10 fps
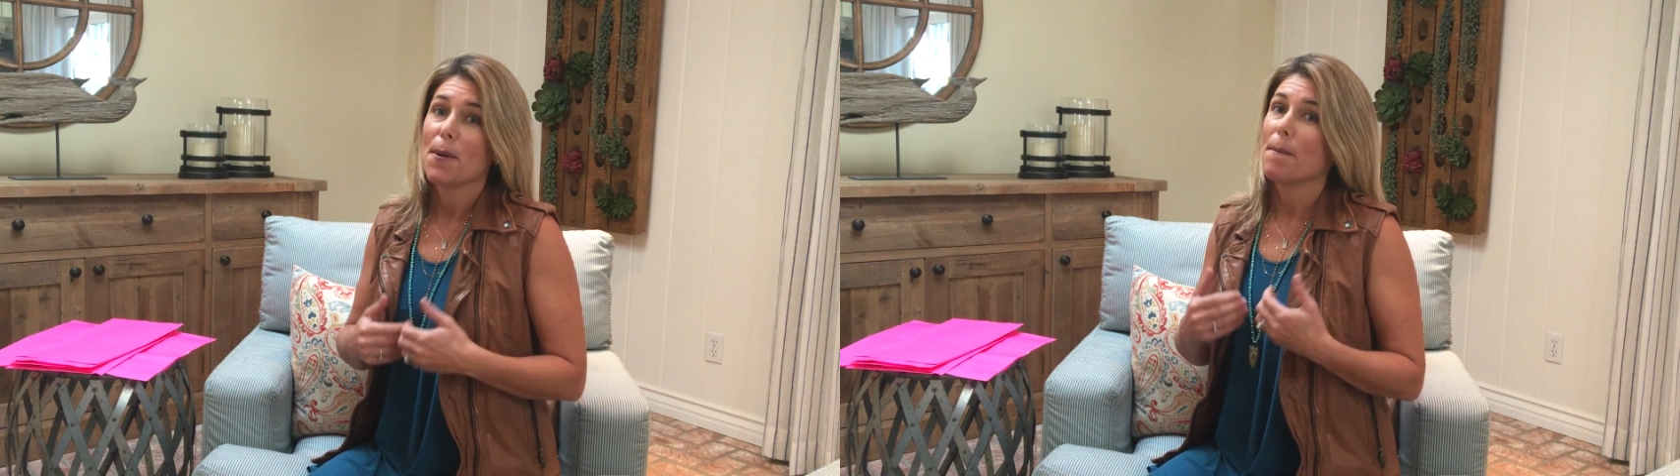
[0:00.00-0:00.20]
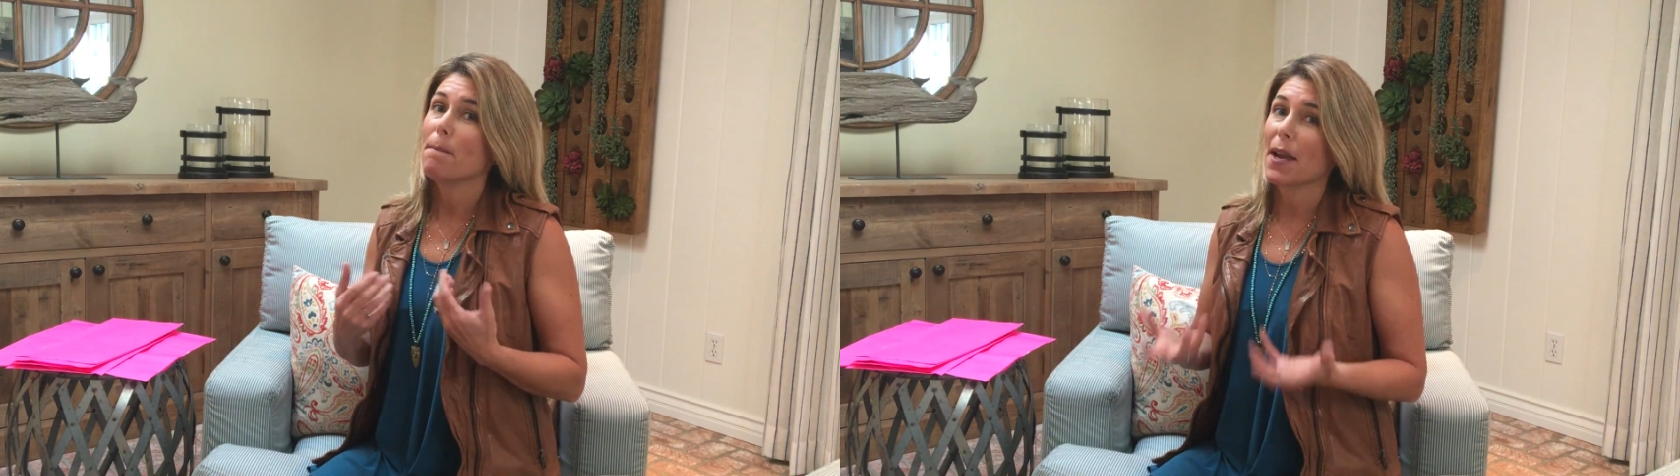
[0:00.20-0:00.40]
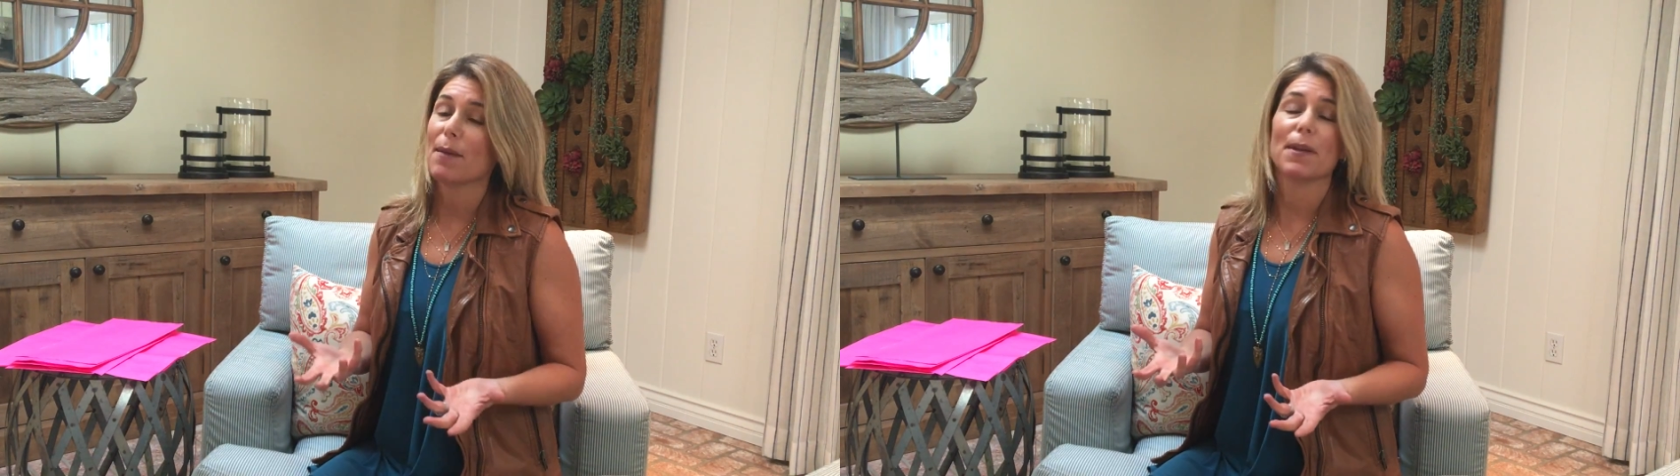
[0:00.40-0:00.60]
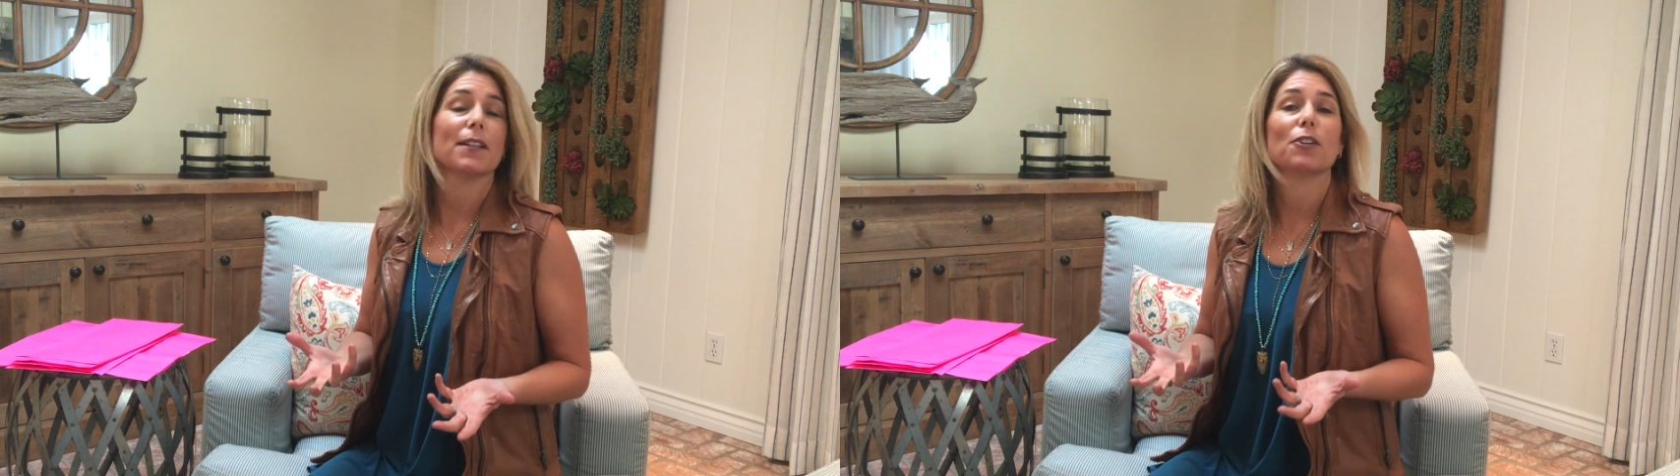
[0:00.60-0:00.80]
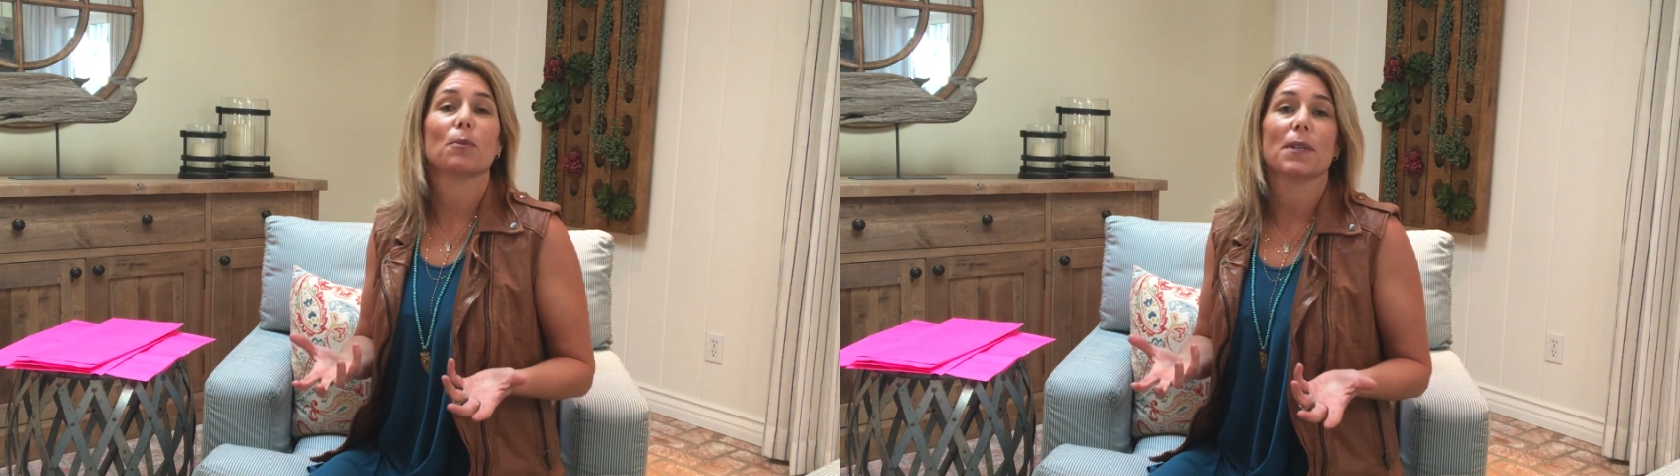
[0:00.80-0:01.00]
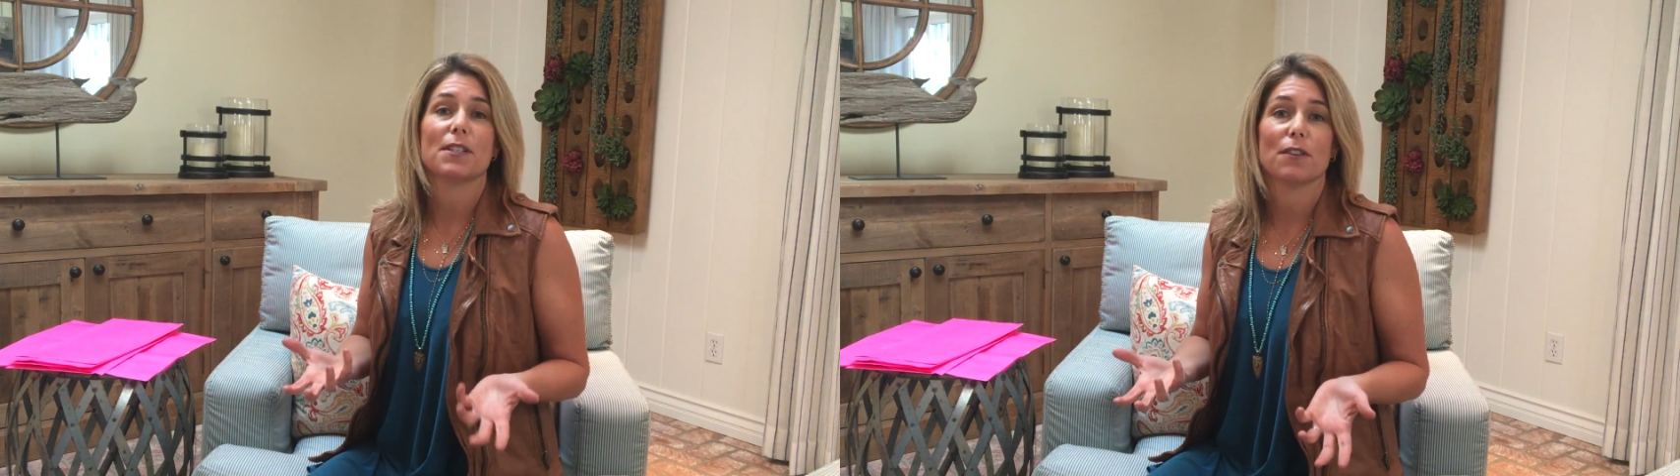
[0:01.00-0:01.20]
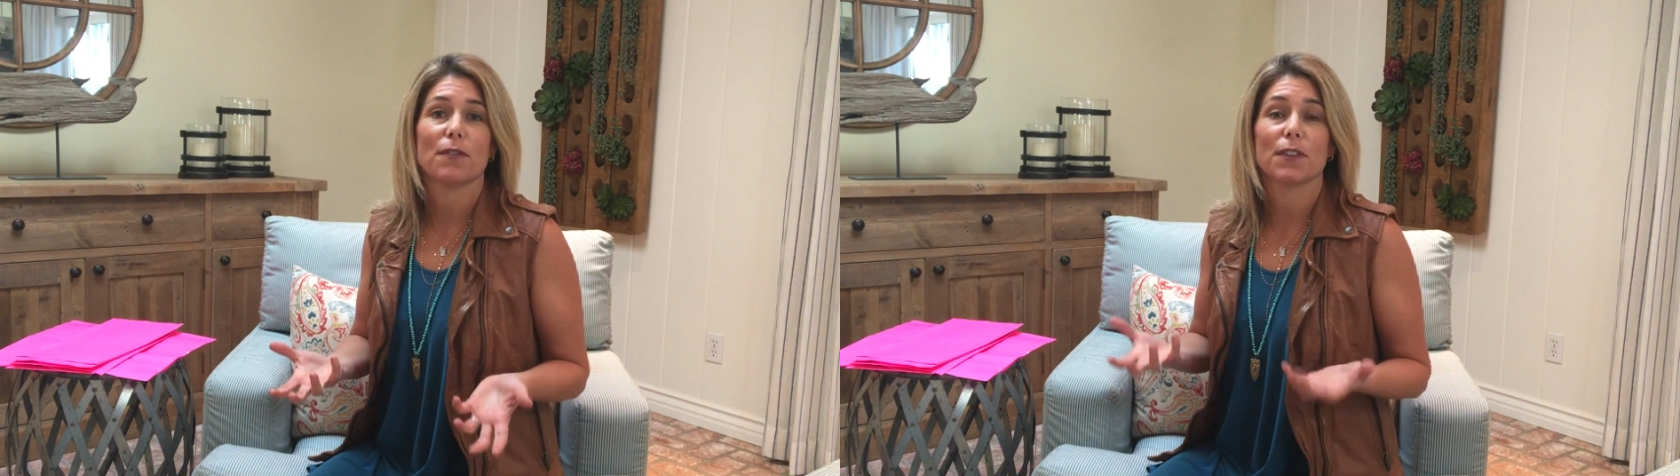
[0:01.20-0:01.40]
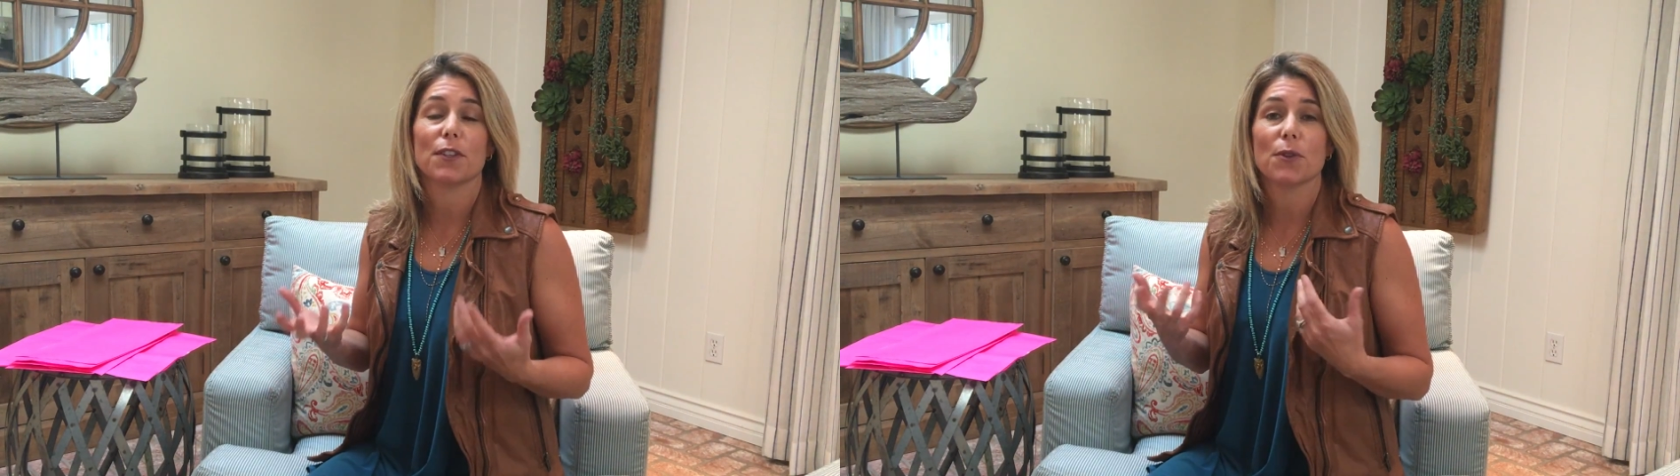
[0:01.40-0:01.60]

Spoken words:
Maybe a little bit different than